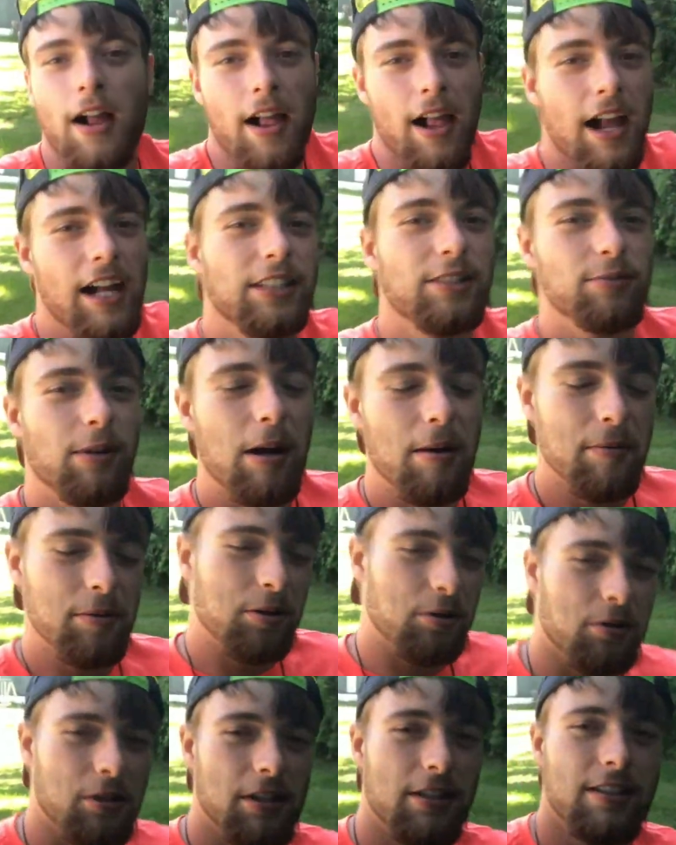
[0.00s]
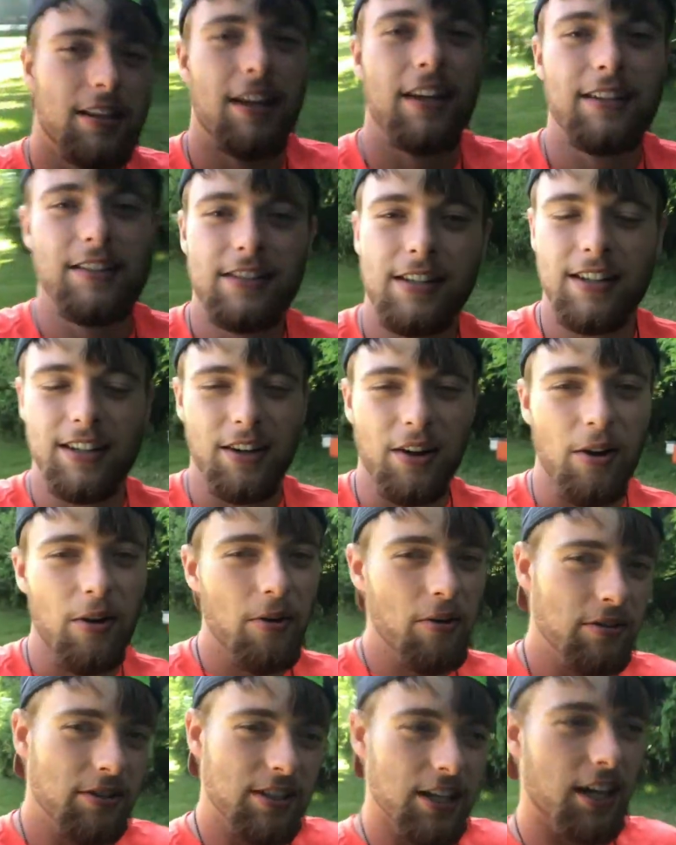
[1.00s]
that's why we do these things, you know,
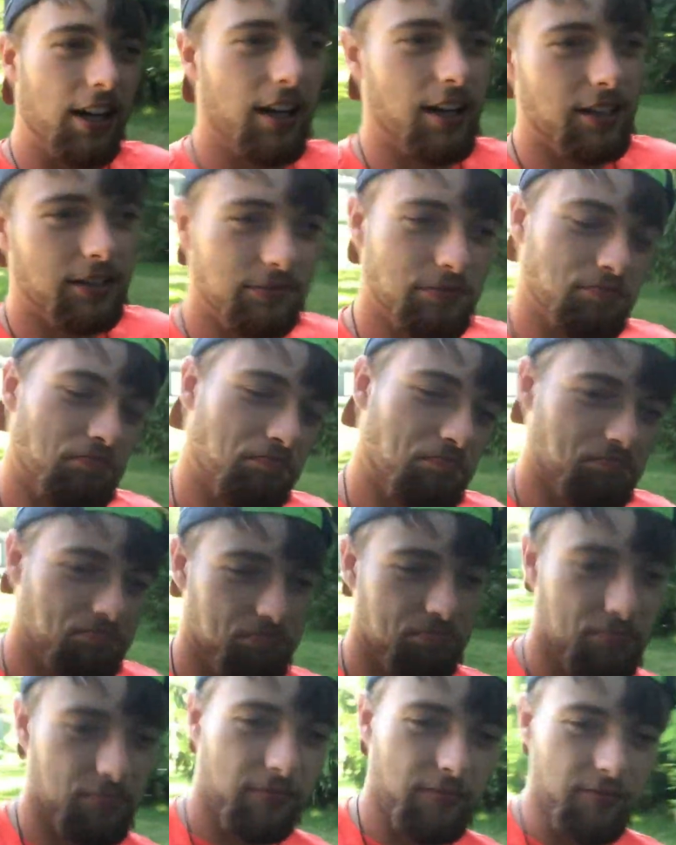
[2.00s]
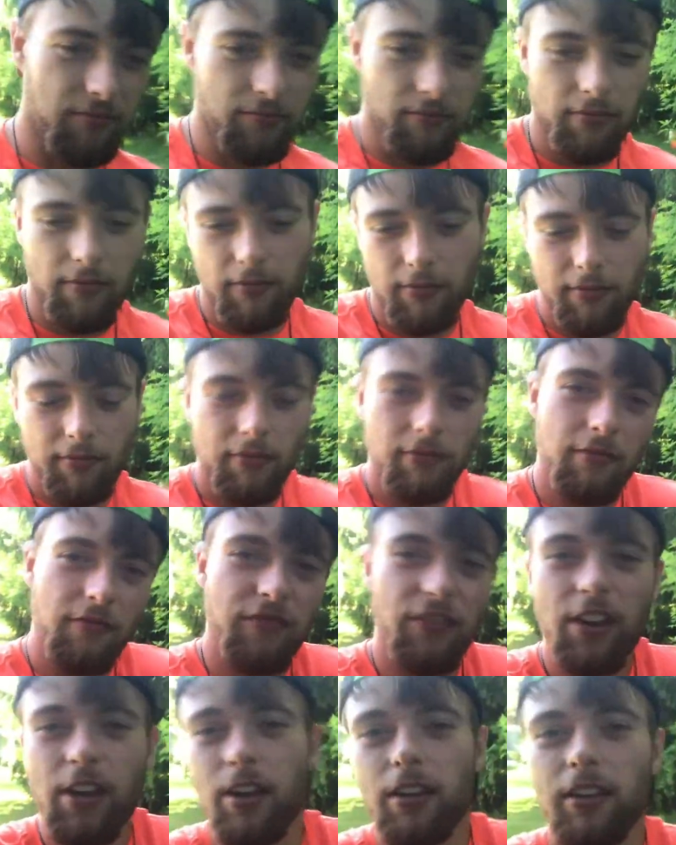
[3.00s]
to
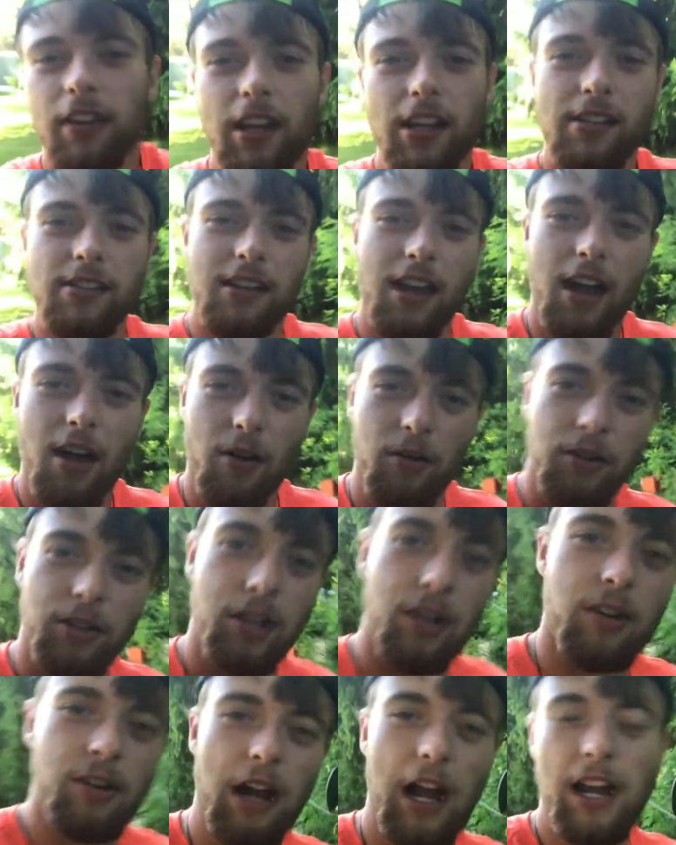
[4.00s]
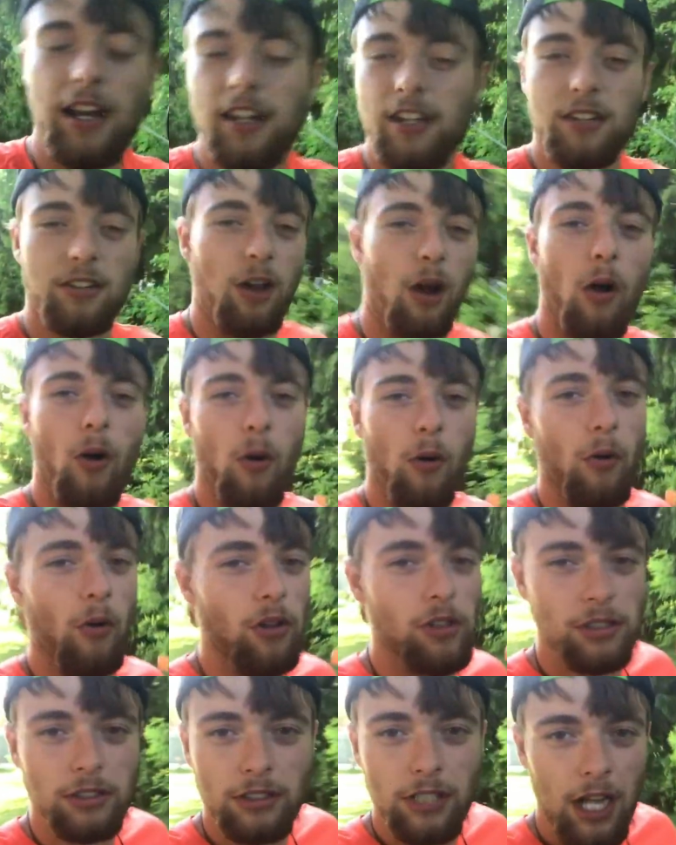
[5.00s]
figure things out. You know, I didn't know
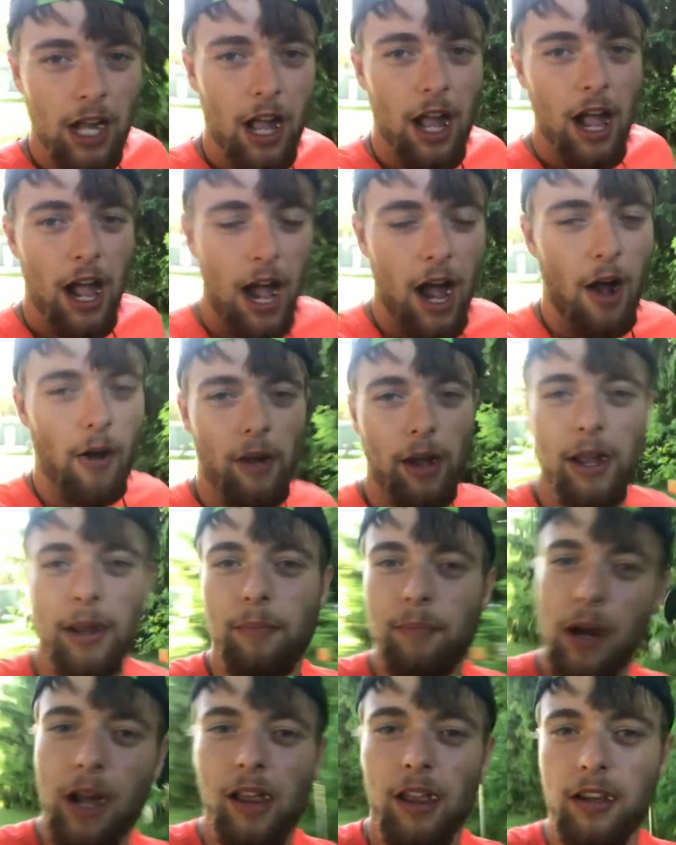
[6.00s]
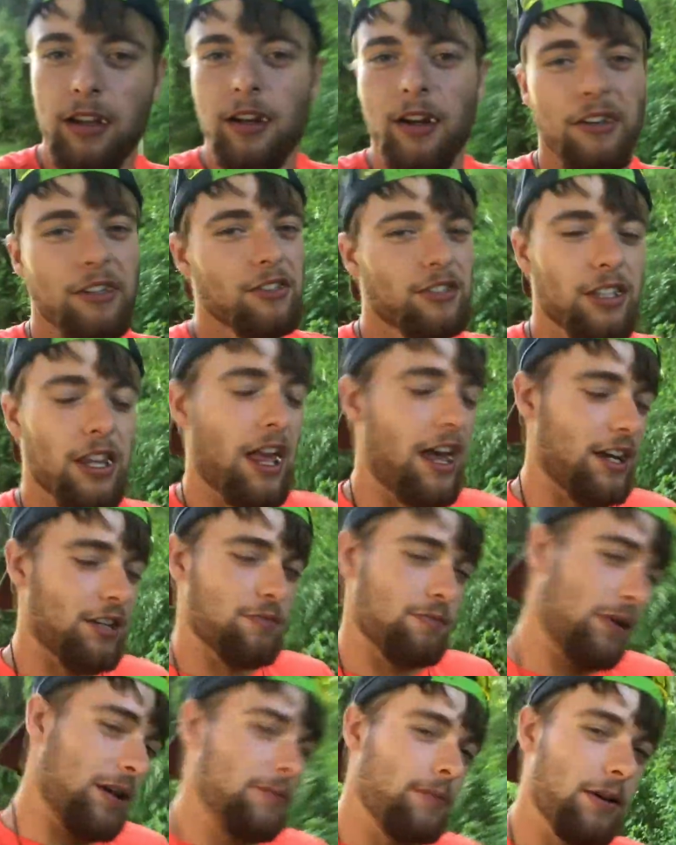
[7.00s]
how a pellet gun /
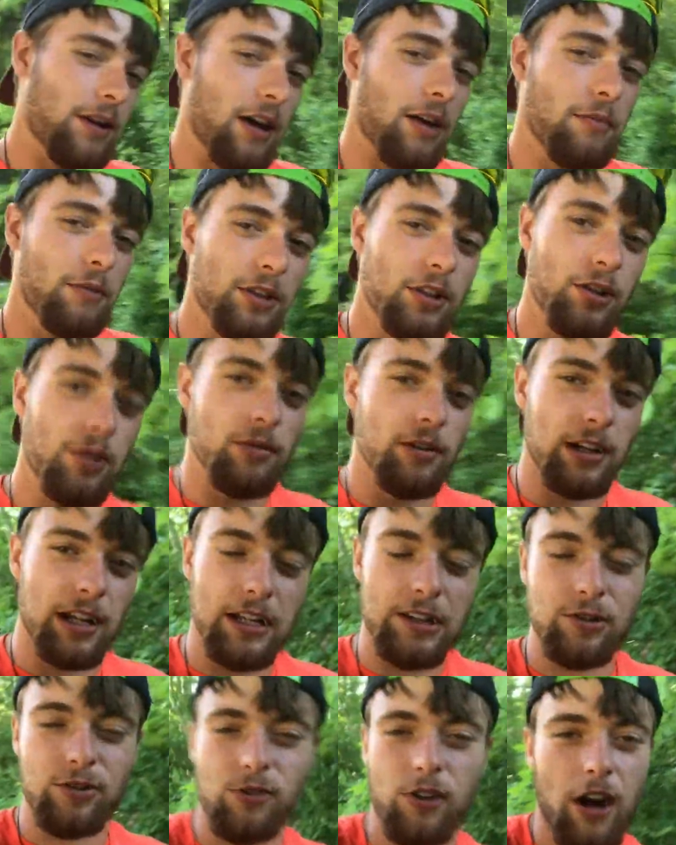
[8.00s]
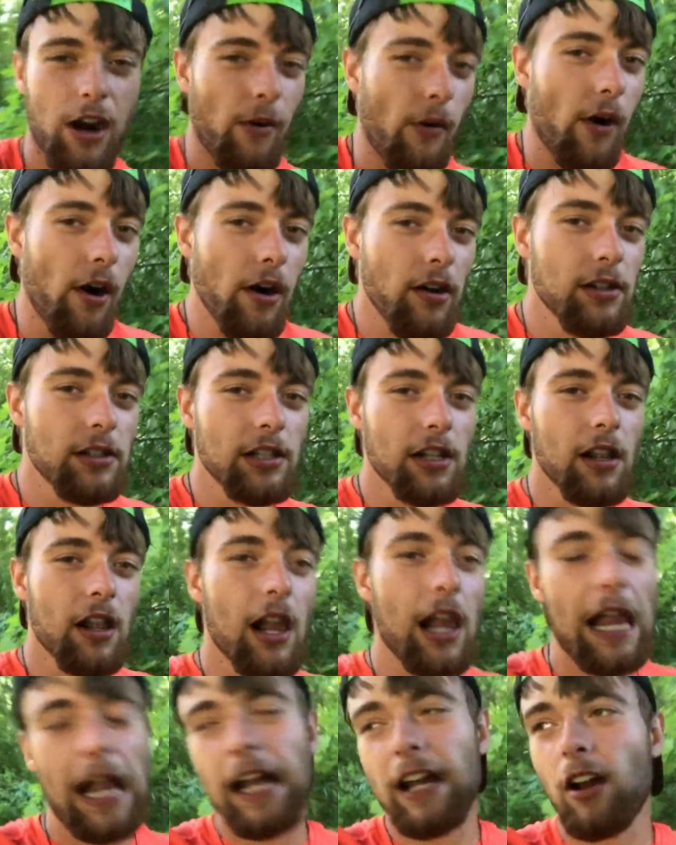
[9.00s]
BB gun would do against drywall,
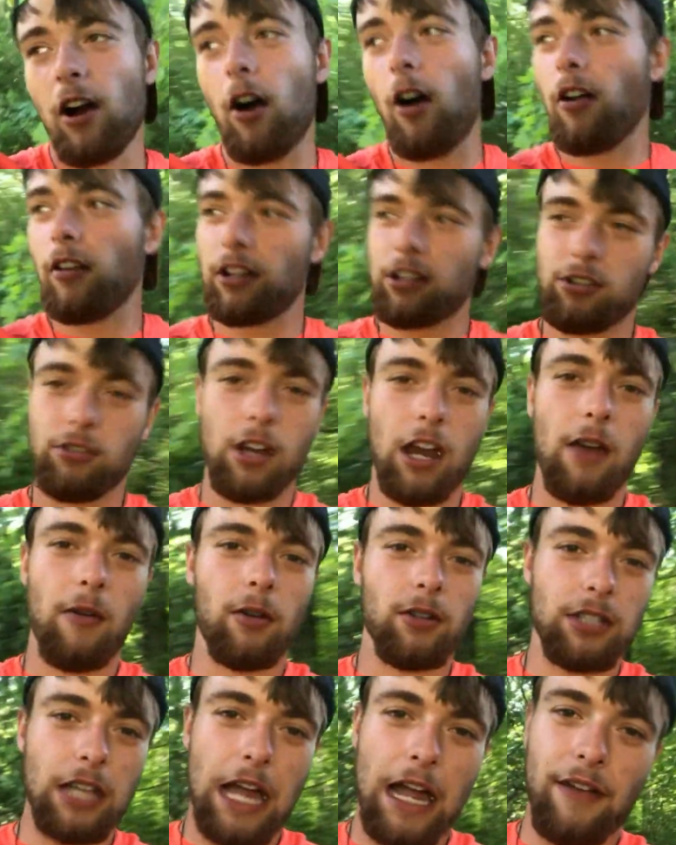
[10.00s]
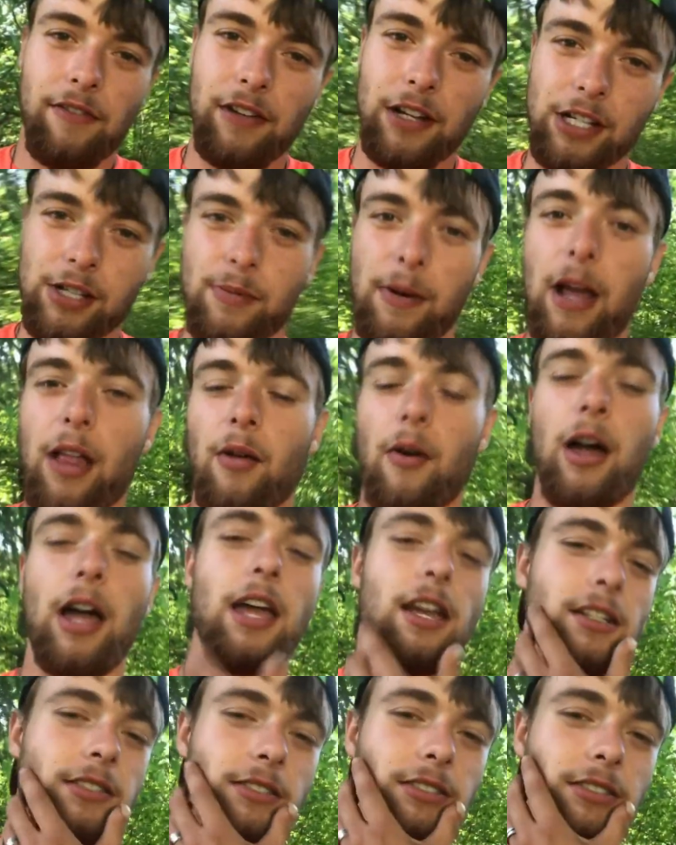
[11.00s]
and all this drywall is 1/2 inch, by the way,